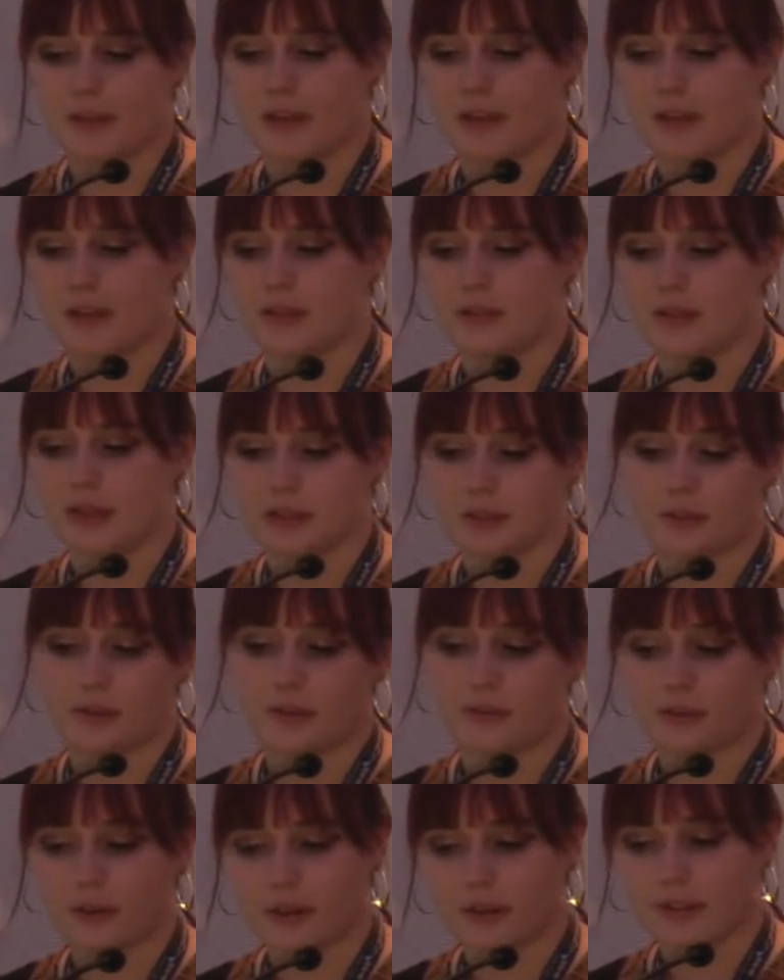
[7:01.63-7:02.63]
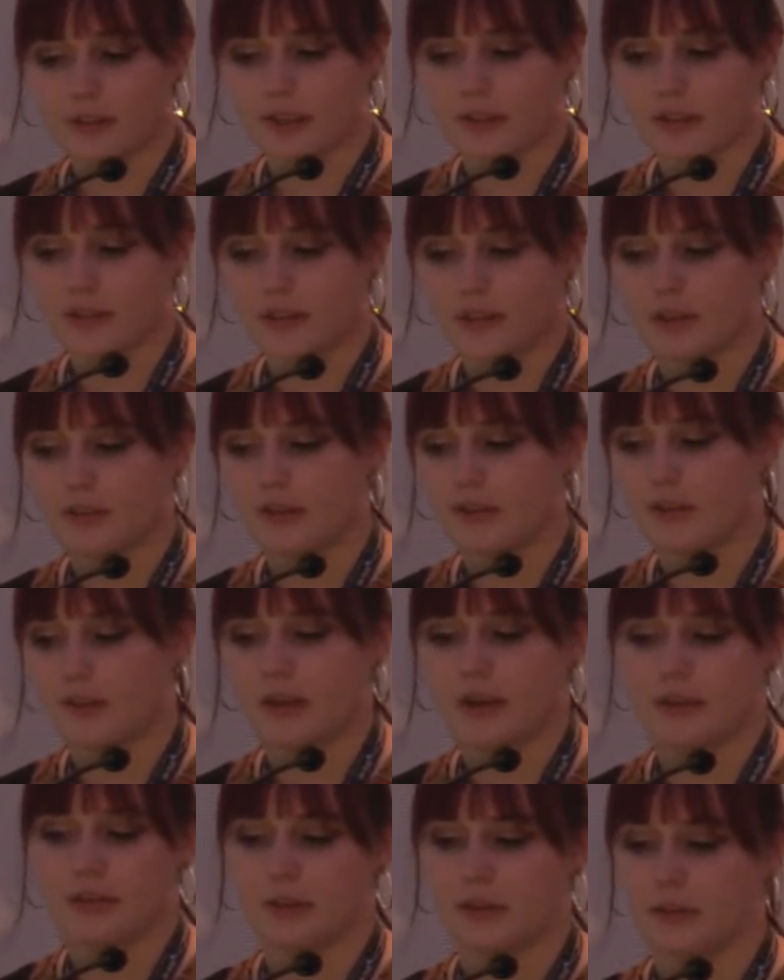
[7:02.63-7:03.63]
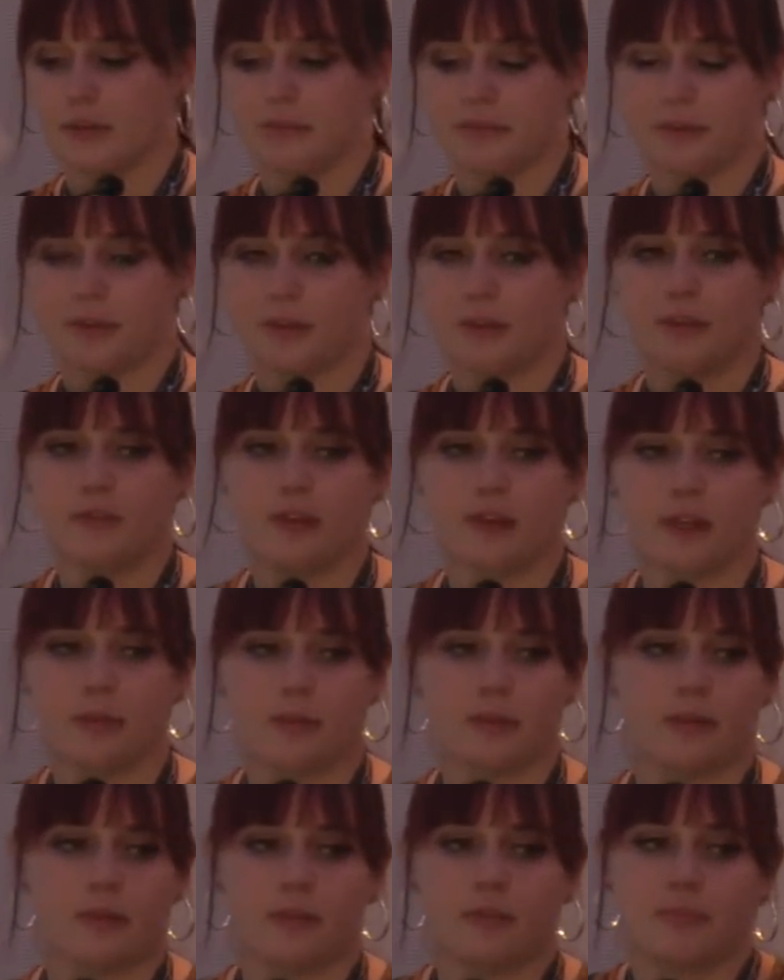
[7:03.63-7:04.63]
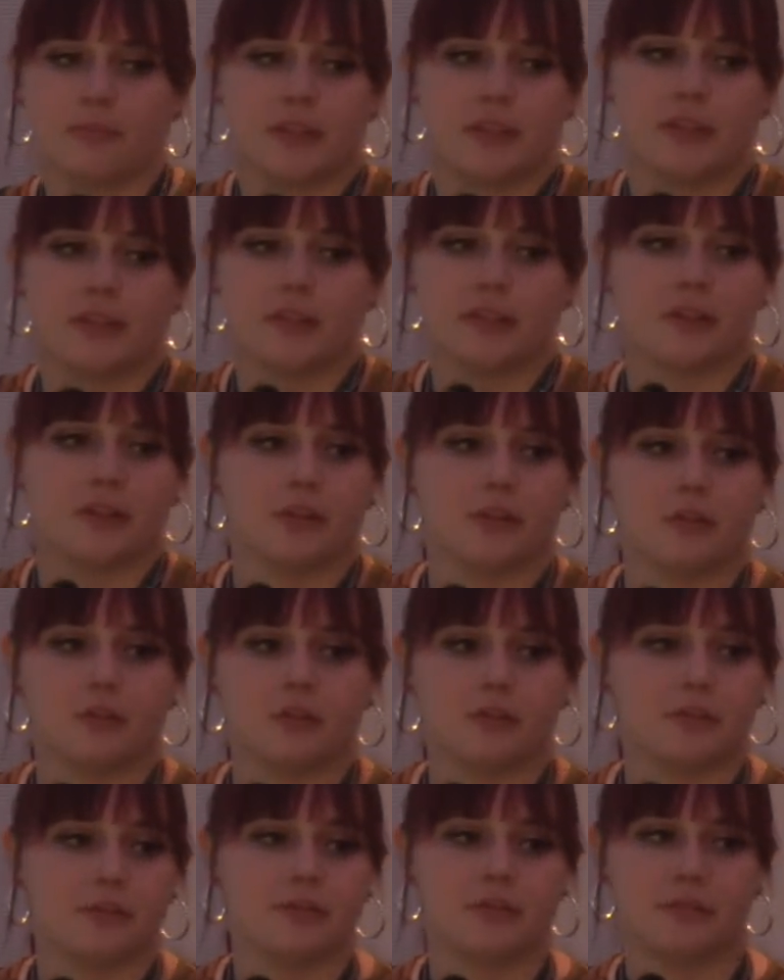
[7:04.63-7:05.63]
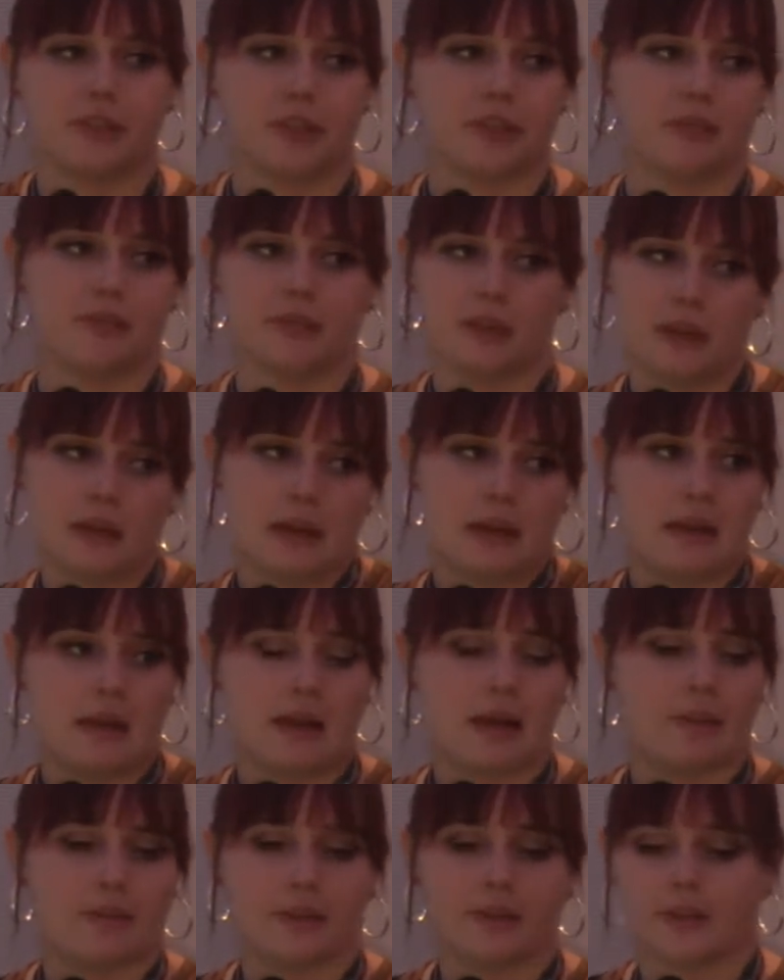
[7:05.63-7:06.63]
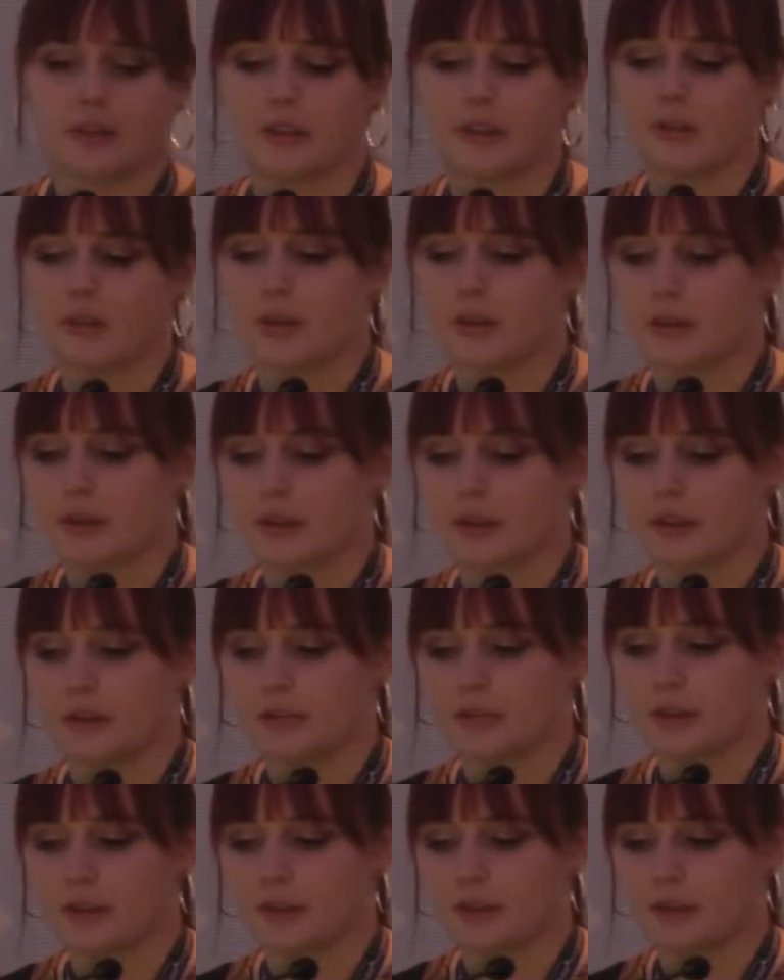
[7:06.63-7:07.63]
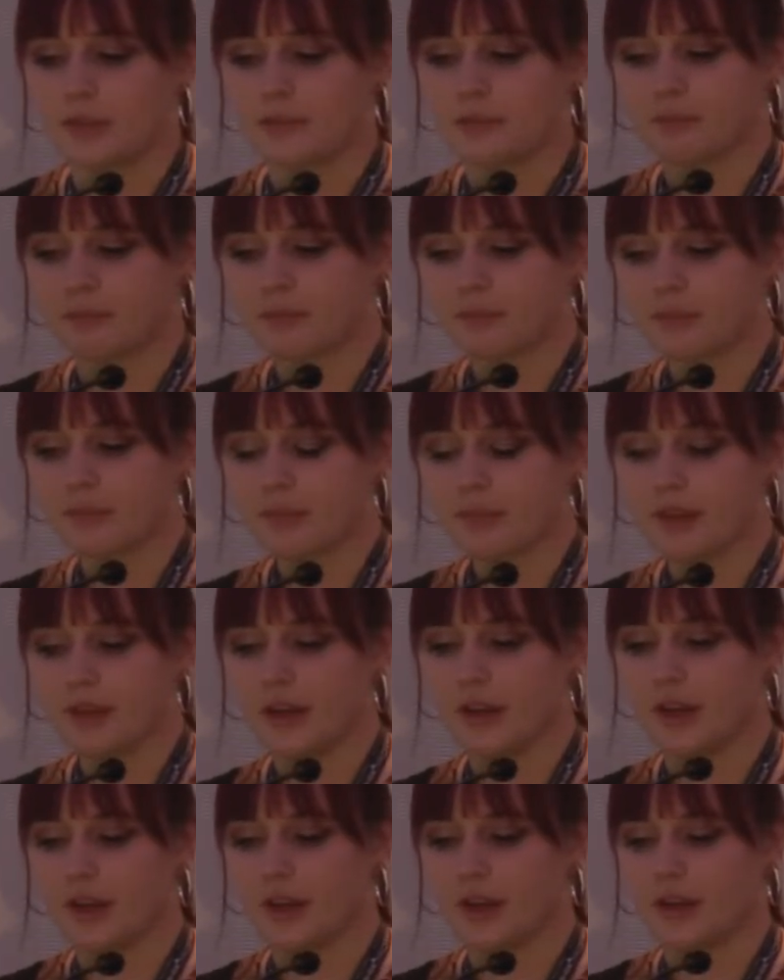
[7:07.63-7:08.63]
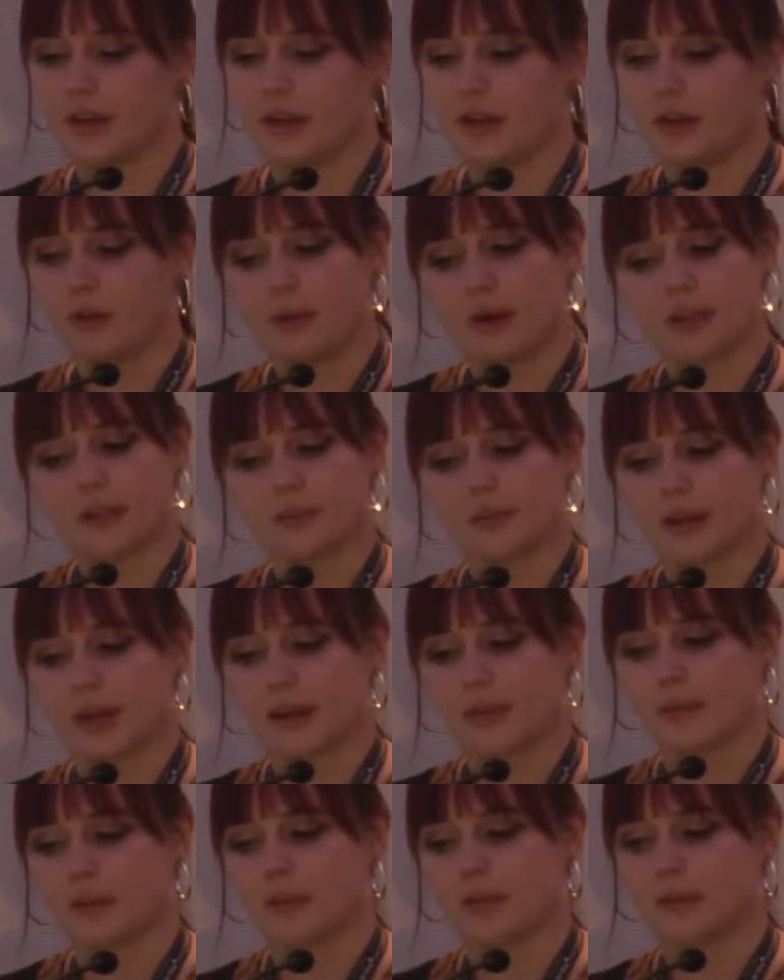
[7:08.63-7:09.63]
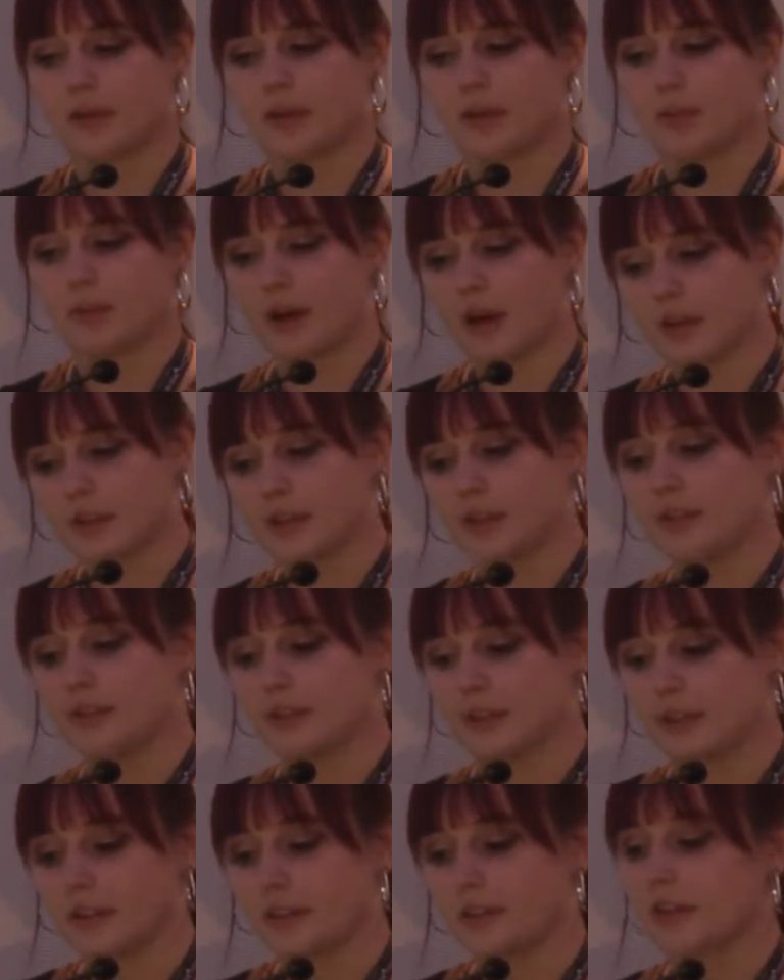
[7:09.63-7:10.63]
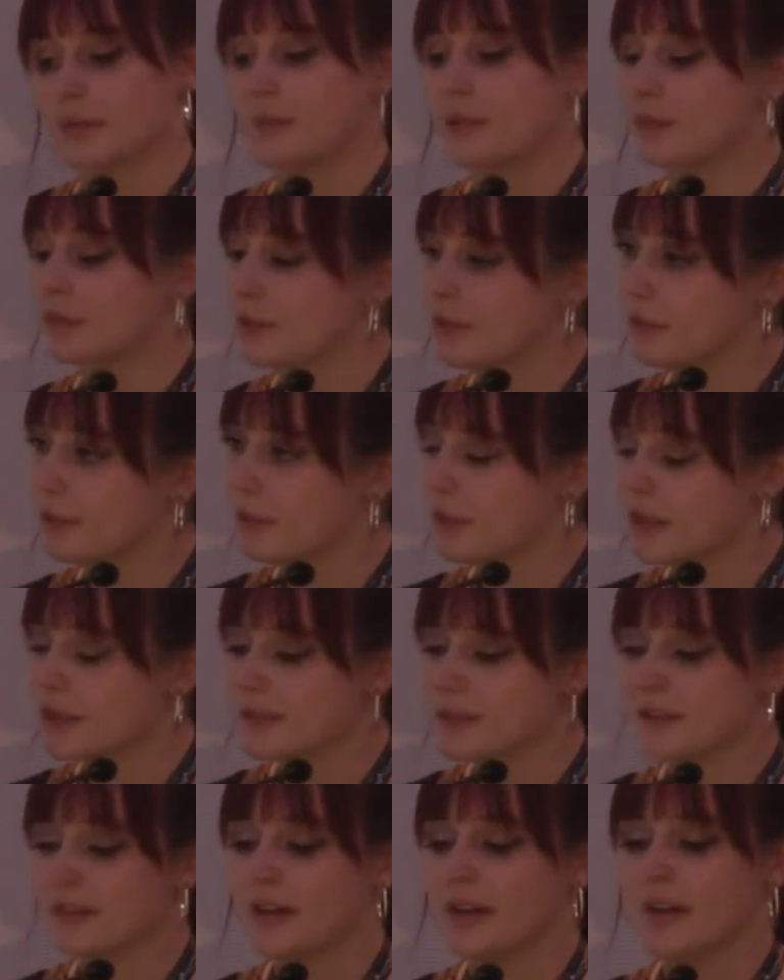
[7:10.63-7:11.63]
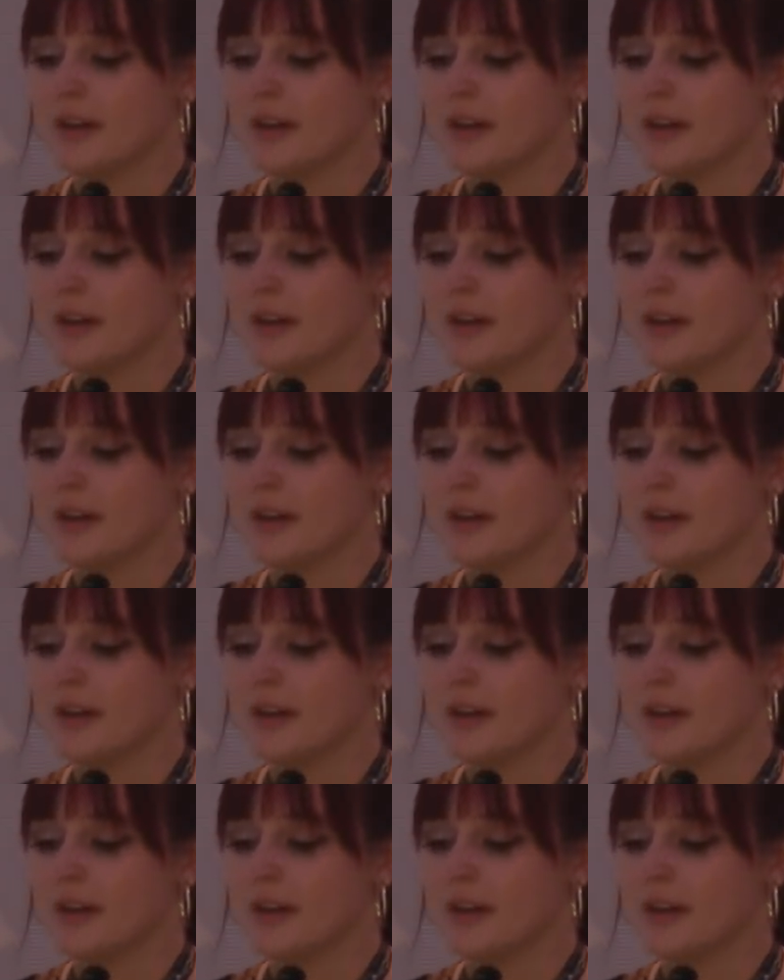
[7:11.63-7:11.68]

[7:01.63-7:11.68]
and Nikto for our testing. Uh, they were freely available, easy to use, did everything that we wanted them to do. Uh, OWASP Zap is a proxy used to intercept website requests